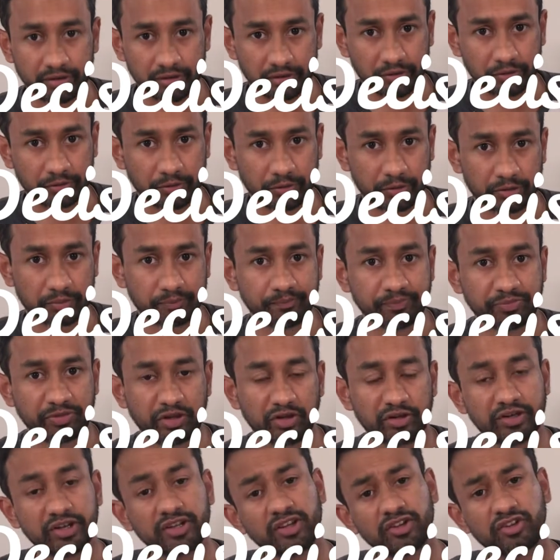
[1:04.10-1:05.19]
algorithm?
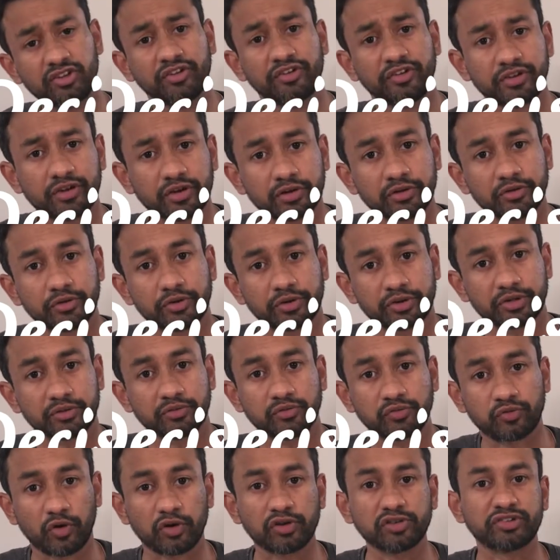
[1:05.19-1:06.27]
Decision tree algorithm
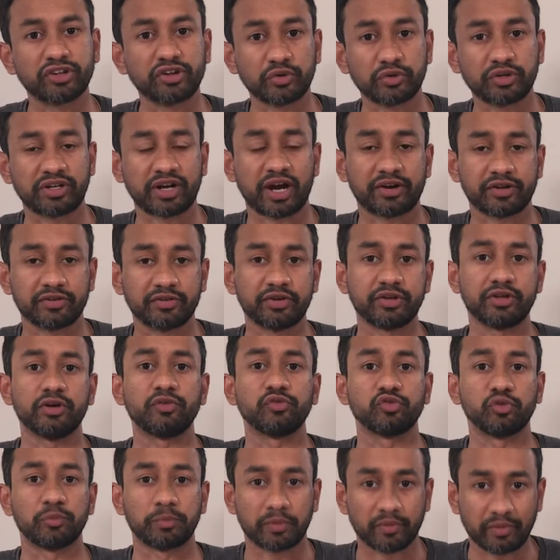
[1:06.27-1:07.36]
falls into the category of
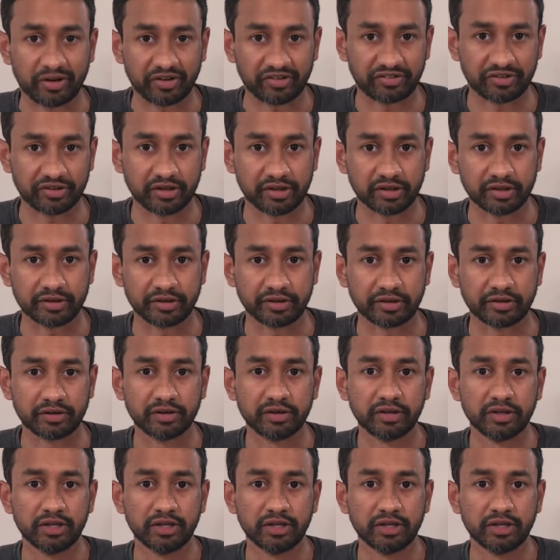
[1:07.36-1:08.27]
supervised learning.